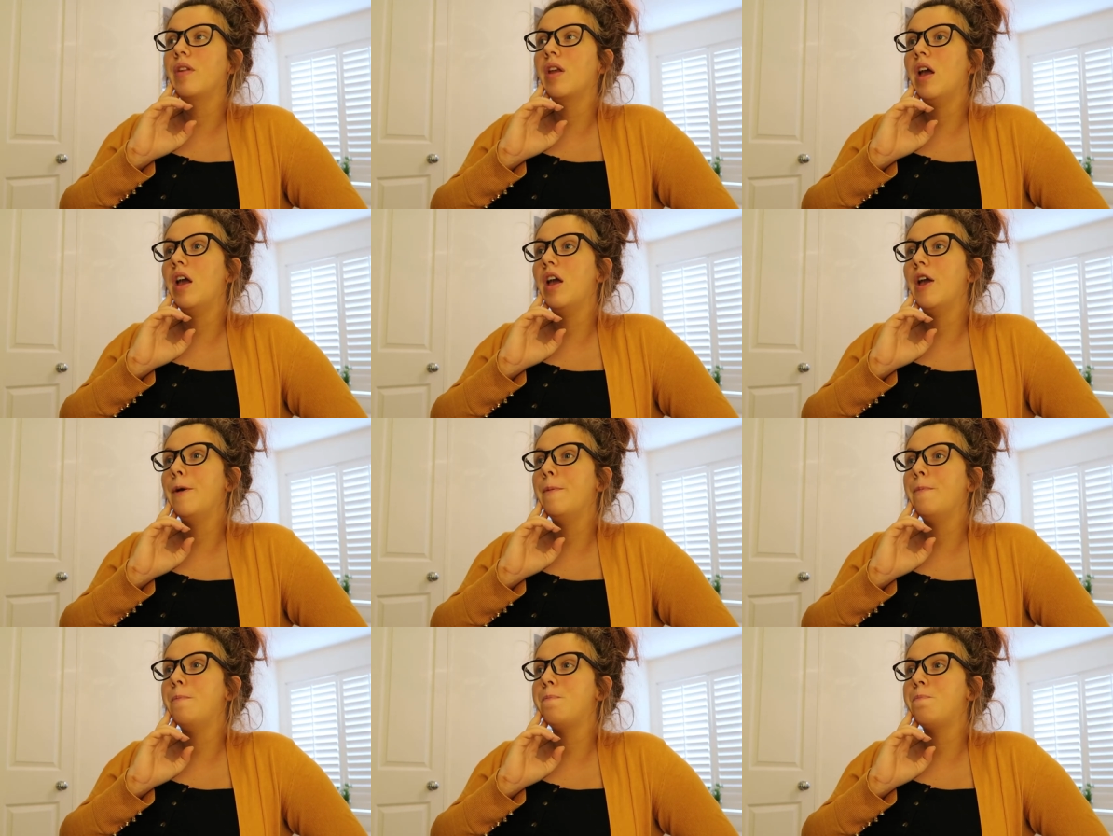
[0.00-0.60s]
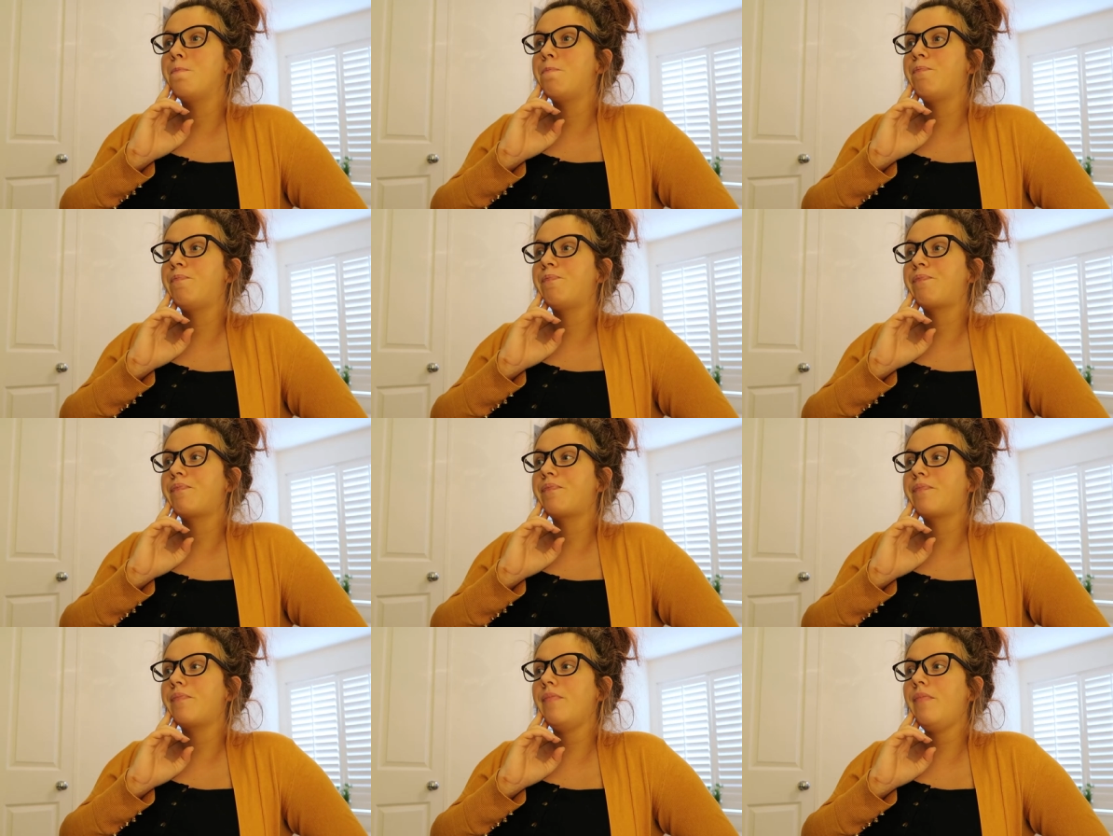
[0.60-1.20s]
Um,
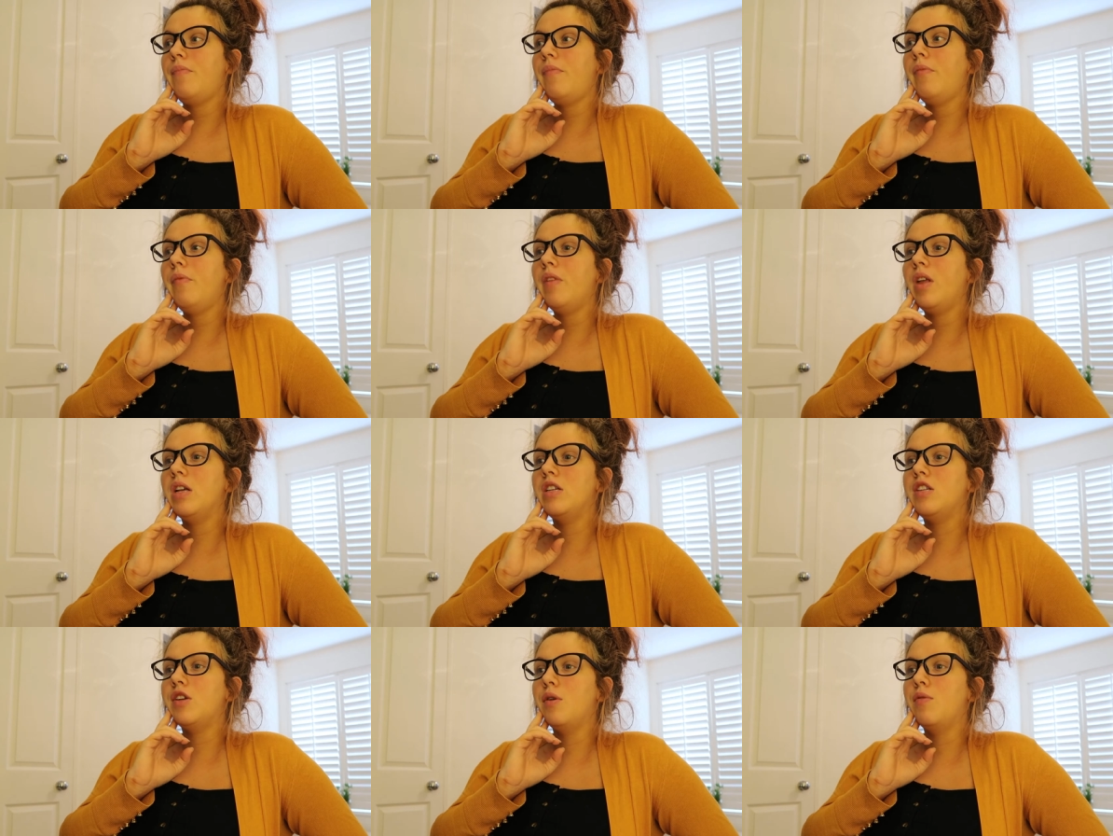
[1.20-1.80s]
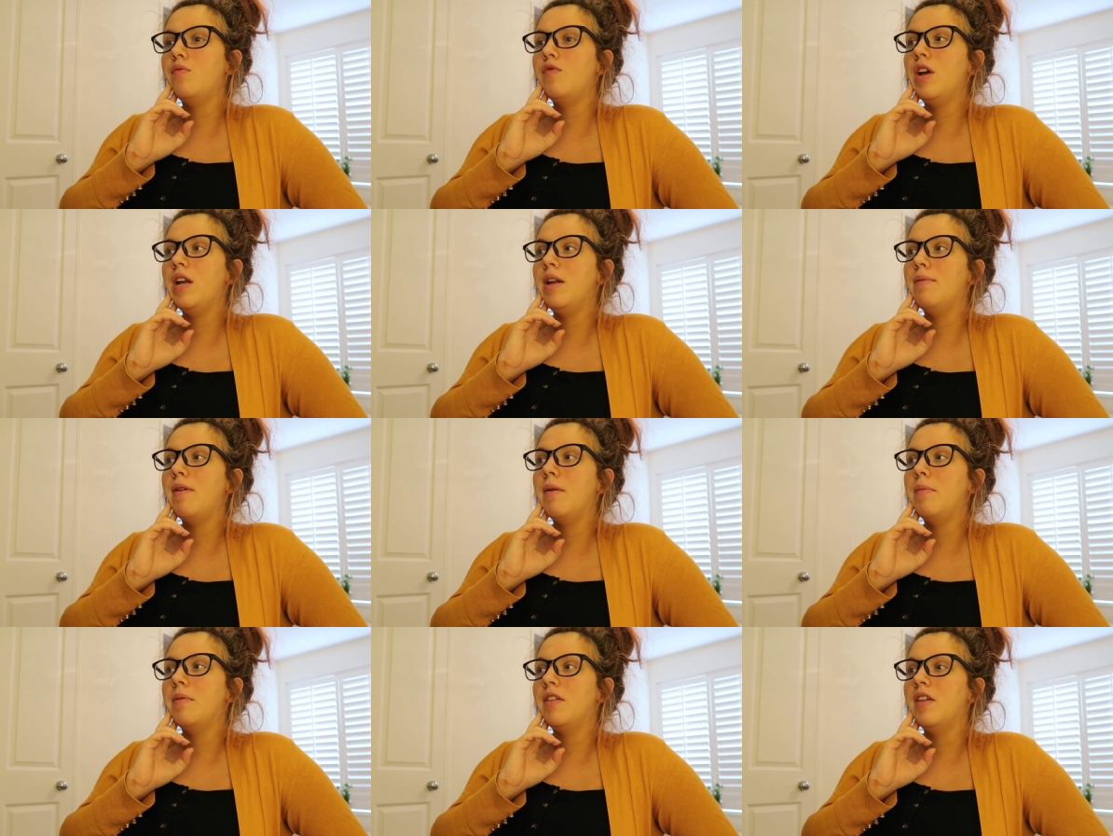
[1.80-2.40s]
so it really
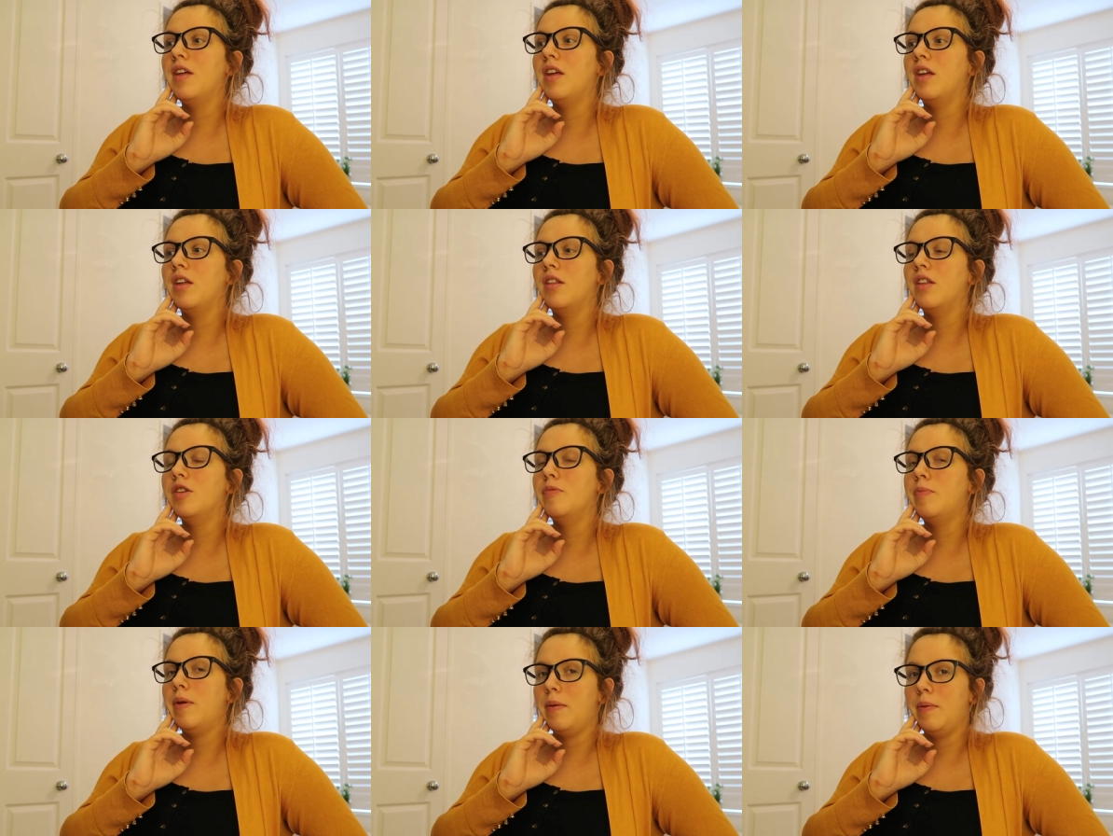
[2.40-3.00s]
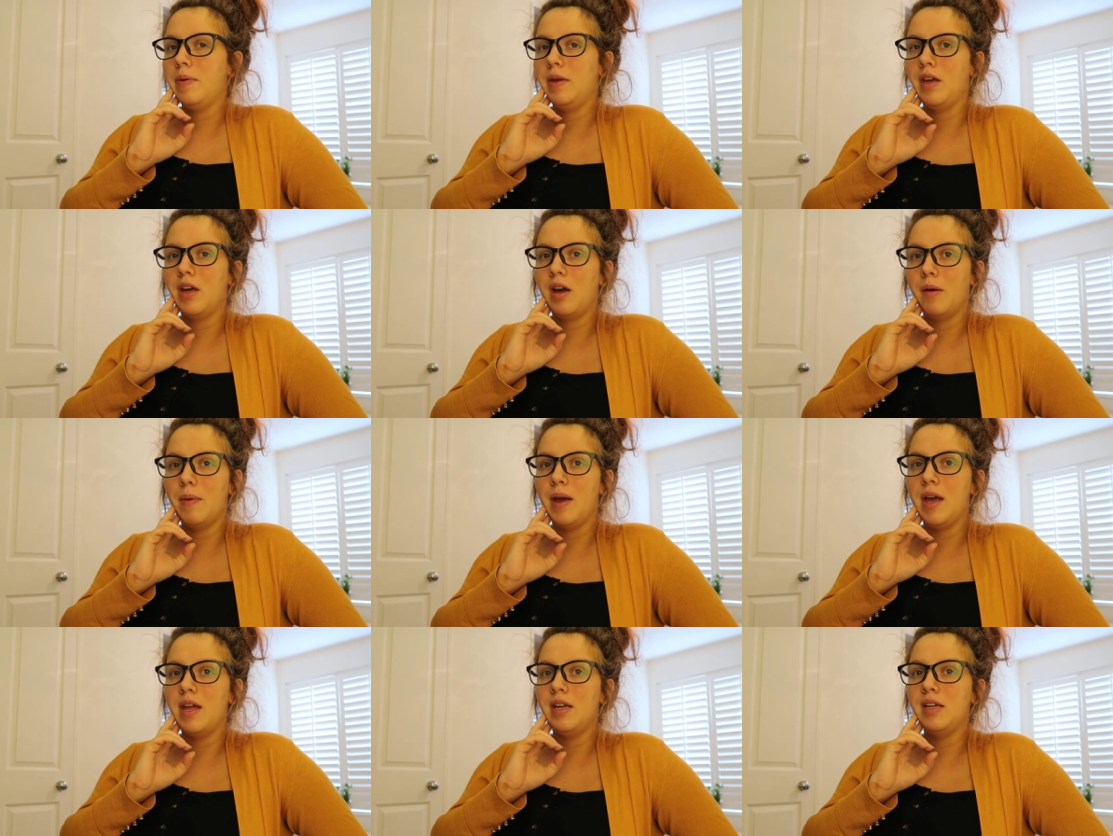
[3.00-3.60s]
made me think, this baby could
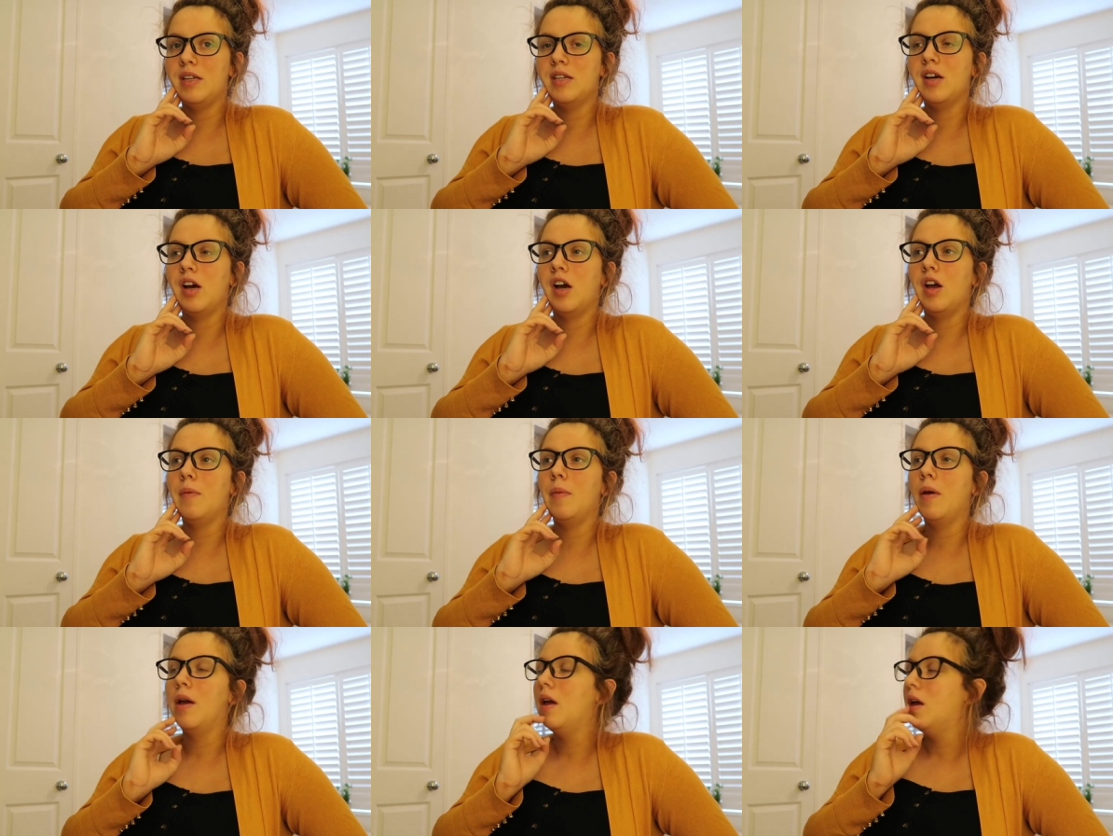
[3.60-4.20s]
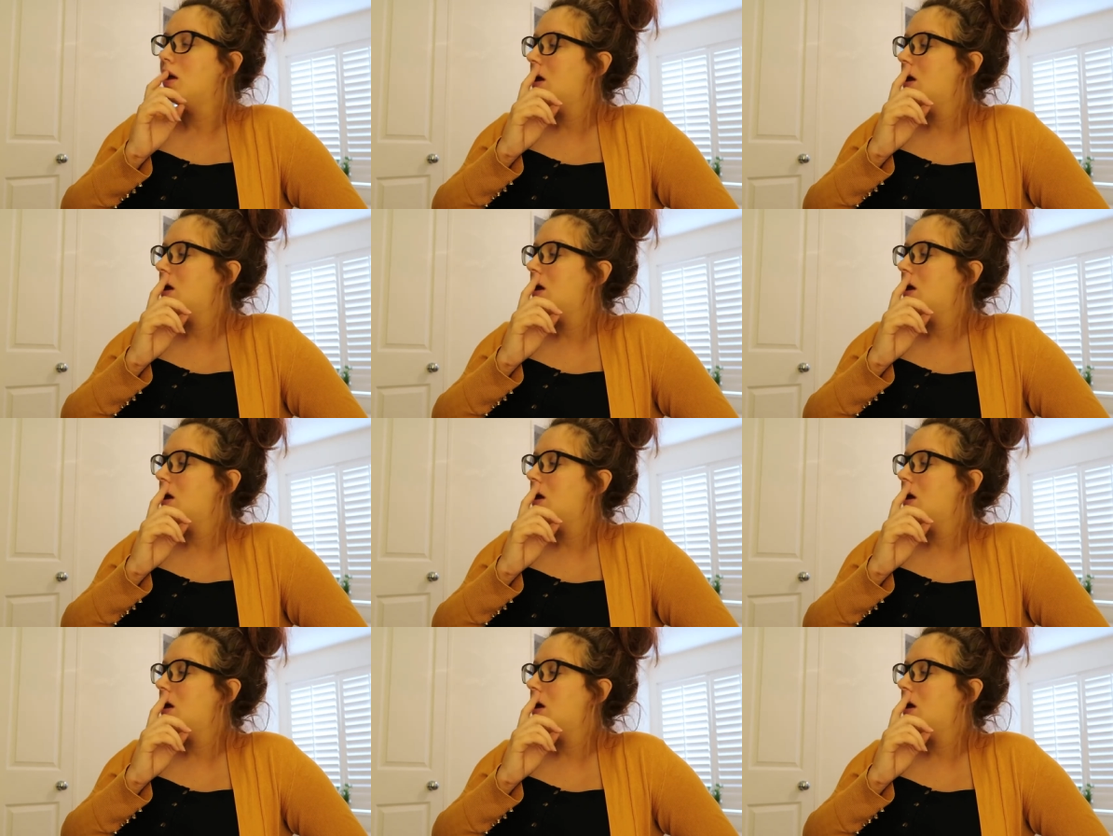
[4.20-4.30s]
come at any time.